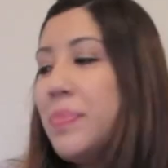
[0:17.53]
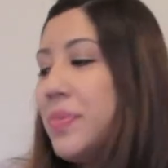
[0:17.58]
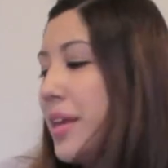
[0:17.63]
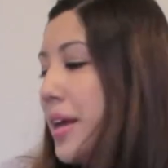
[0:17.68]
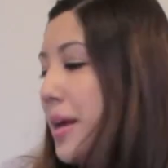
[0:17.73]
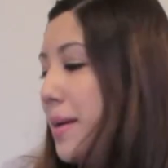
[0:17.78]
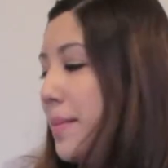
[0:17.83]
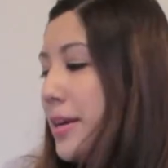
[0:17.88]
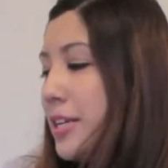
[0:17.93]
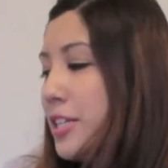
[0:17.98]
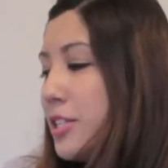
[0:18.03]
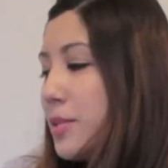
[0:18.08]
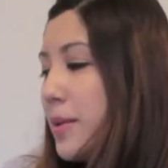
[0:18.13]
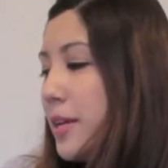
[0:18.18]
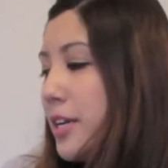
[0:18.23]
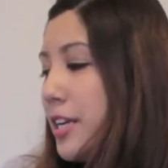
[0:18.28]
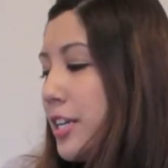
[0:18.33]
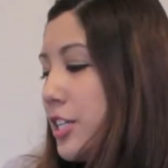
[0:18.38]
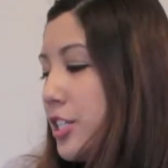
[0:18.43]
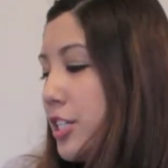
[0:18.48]
Um, I just
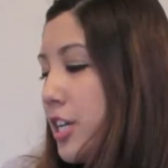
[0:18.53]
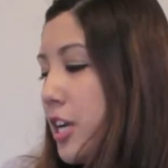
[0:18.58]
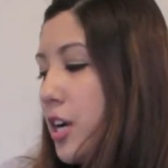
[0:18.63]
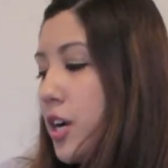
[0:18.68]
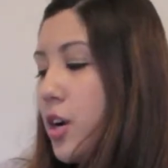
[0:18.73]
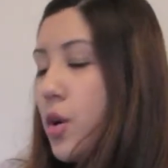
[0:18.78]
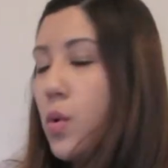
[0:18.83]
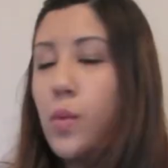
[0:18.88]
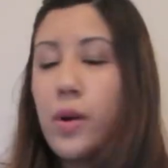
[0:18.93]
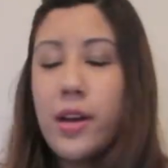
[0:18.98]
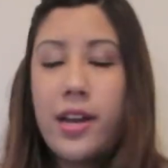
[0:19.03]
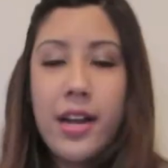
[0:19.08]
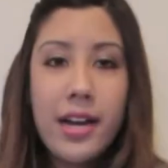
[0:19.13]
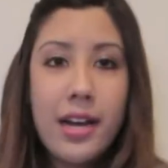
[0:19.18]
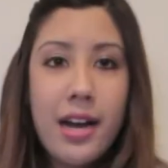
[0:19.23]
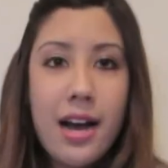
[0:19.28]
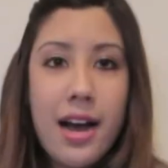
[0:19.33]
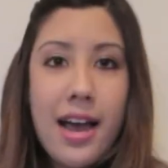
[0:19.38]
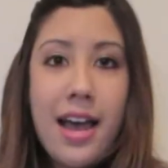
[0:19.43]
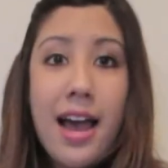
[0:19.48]
wanted to share what I
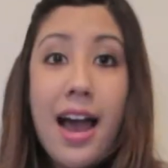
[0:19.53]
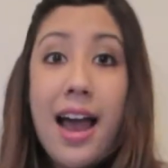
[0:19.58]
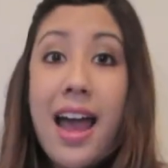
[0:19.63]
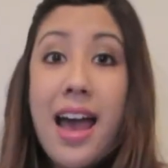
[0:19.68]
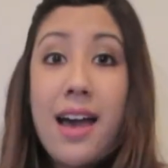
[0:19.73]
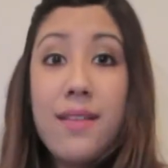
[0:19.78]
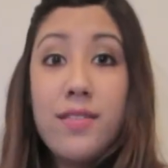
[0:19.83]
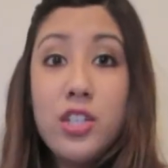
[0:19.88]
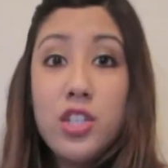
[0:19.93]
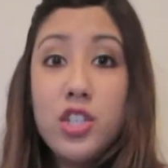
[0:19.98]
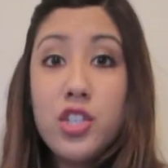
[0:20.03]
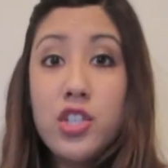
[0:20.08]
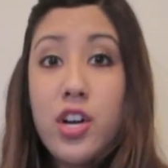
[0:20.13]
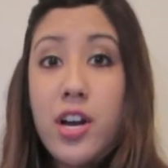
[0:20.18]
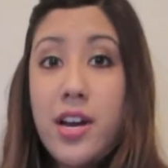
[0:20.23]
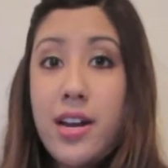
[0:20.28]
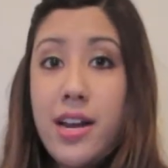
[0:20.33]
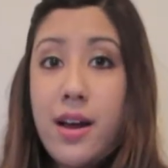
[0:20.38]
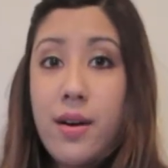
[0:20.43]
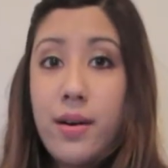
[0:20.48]
got. I haven't
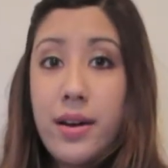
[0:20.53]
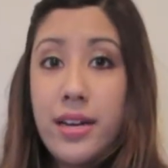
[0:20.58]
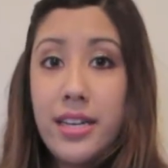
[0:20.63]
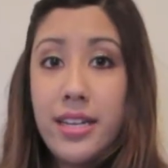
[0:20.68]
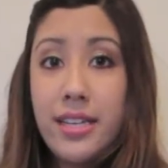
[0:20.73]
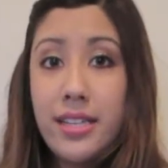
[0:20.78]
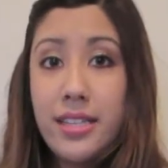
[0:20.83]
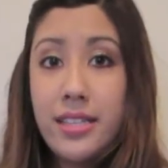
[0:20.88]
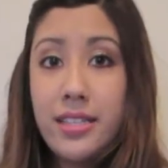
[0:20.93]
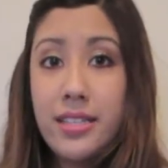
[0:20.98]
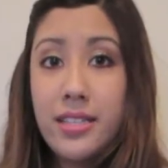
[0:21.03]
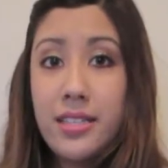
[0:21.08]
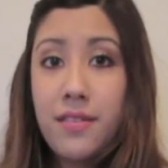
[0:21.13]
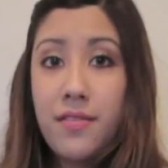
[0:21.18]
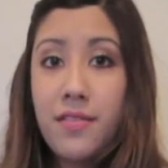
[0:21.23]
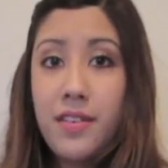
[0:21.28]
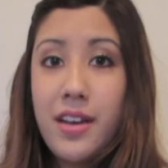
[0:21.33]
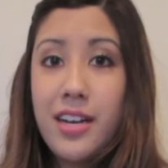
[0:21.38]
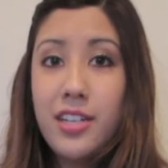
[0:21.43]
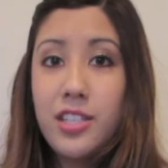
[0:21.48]
tried out any of this
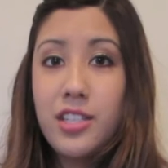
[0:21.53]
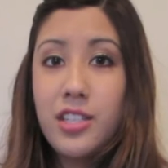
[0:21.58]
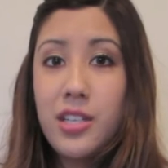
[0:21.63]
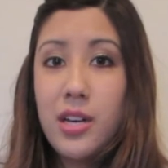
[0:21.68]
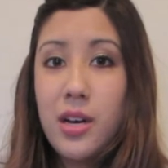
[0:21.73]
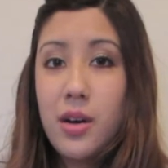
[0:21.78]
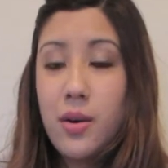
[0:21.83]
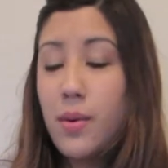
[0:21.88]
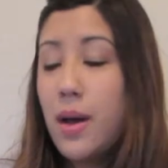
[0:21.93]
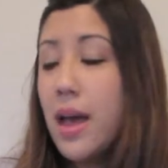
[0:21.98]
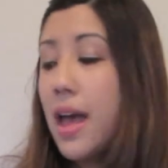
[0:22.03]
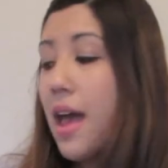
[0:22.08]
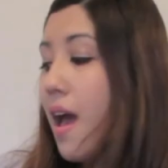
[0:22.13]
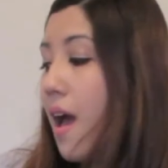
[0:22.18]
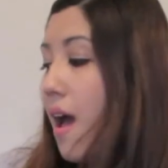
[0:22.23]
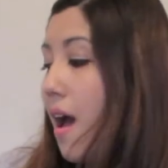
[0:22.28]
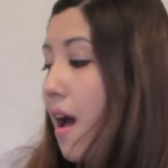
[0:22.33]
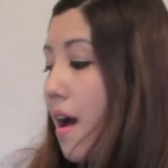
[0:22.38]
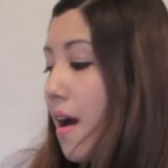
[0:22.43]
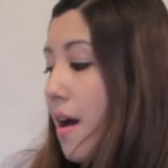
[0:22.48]
stuff yet, so
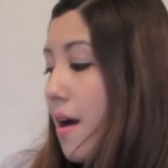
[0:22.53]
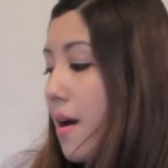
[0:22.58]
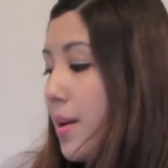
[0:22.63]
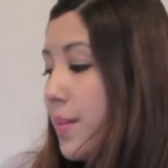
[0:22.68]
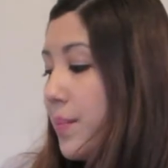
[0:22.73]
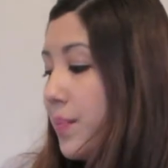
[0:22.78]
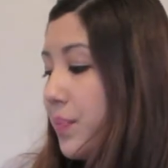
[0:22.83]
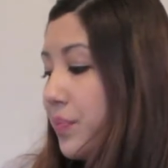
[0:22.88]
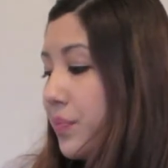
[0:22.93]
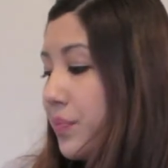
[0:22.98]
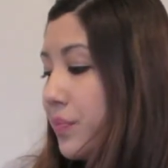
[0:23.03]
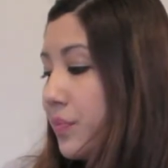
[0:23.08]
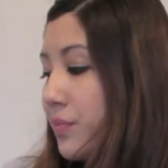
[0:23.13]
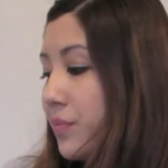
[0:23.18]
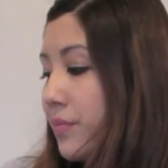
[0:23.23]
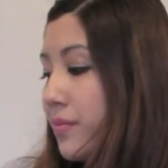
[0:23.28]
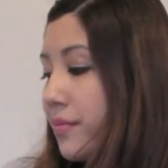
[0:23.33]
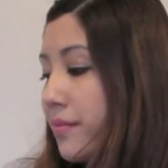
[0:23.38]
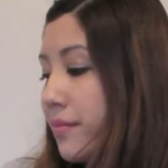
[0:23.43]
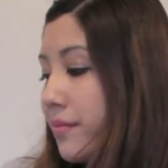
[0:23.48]
um,
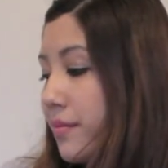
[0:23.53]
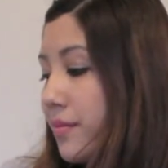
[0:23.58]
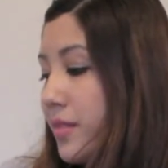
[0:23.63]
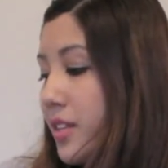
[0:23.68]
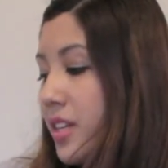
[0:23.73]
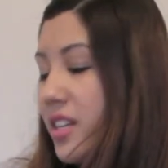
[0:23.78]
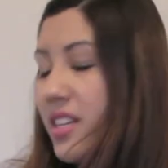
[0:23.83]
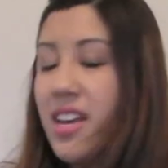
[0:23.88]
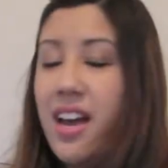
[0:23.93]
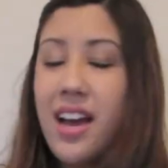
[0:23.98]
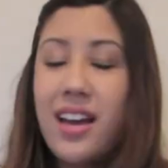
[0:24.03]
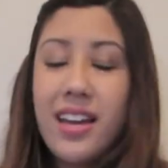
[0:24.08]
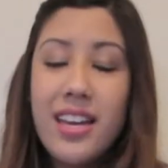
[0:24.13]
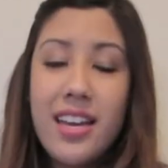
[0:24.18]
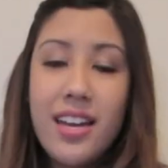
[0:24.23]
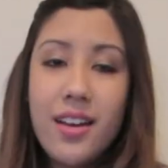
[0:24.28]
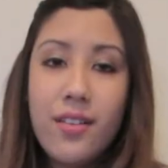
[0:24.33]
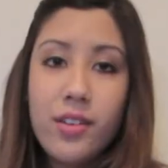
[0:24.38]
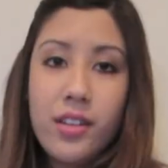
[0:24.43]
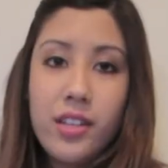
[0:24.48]
yeah, I
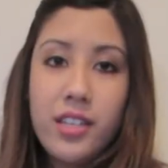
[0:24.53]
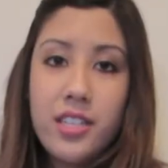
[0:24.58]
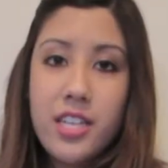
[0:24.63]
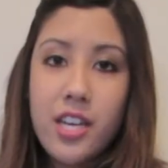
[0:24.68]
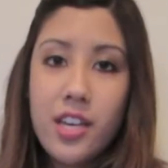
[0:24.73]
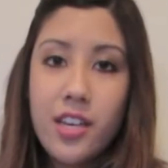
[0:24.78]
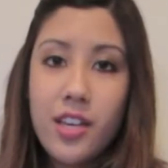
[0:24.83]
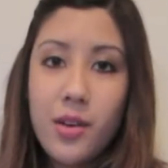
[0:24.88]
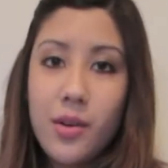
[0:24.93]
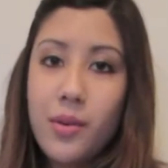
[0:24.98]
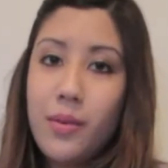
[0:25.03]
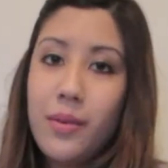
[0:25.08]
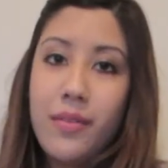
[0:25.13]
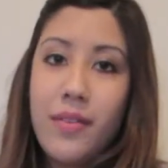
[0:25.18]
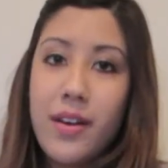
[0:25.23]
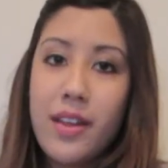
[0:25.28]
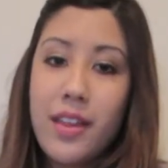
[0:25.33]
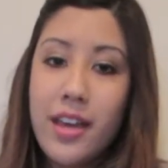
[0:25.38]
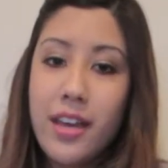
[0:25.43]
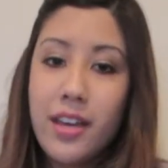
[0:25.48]
can't really tell you if
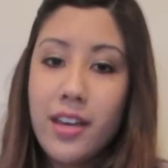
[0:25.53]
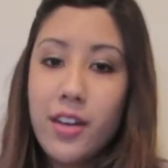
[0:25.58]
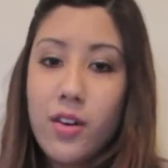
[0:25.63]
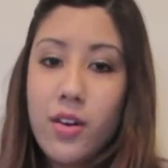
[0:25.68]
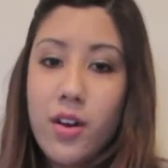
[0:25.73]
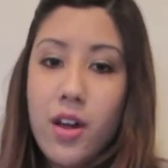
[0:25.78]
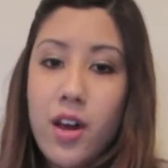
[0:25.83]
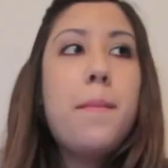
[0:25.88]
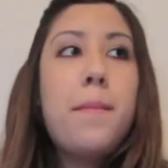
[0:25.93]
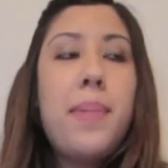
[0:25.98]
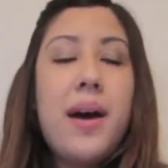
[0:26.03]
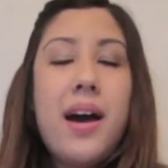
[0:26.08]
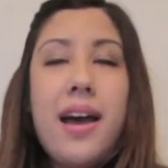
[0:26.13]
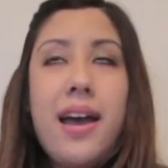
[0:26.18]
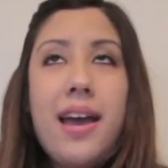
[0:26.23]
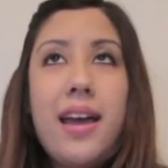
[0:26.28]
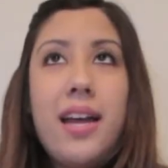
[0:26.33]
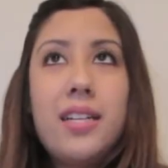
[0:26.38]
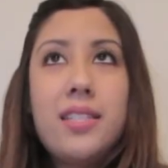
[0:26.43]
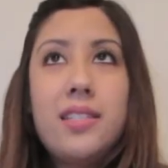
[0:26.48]
I like it or not,
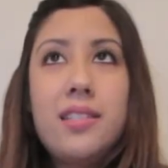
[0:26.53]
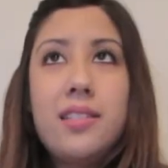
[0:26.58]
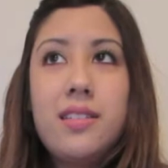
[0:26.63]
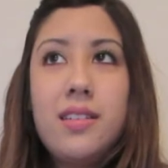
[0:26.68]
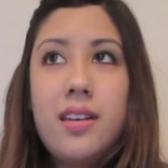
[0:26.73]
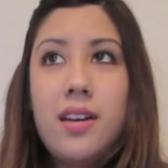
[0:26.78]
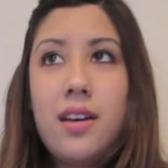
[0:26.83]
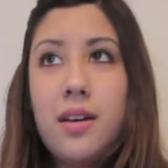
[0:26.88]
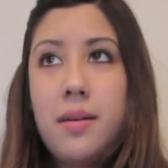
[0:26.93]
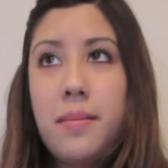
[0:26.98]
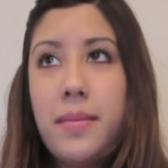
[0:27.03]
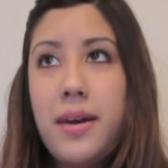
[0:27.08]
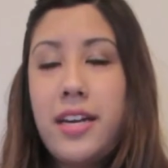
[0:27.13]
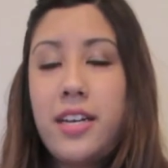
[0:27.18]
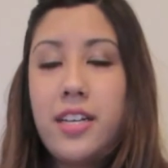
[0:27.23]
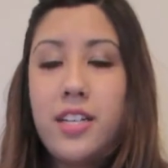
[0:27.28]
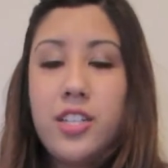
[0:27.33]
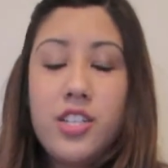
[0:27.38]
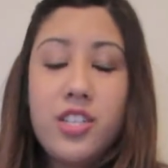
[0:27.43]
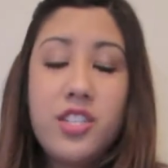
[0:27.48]
but um, I
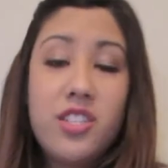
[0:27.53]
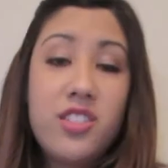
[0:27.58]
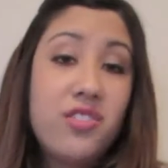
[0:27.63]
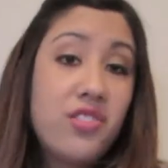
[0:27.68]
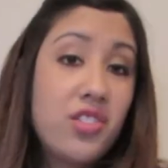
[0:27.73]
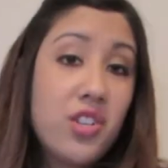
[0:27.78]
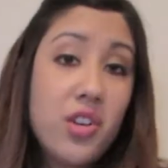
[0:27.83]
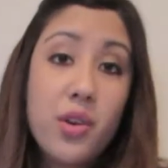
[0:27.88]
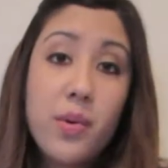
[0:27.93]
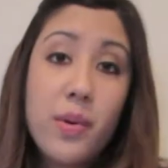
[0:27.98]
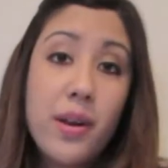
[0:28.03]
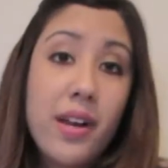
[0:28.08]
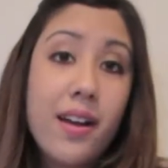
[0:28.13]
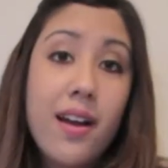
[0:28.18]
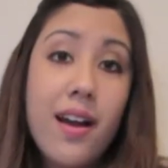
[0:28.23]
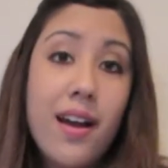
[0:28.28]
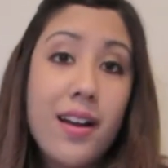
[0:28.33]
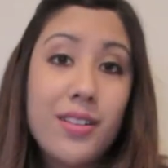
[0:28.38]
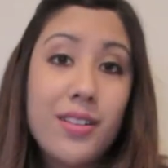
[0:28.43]
can just show you what I got.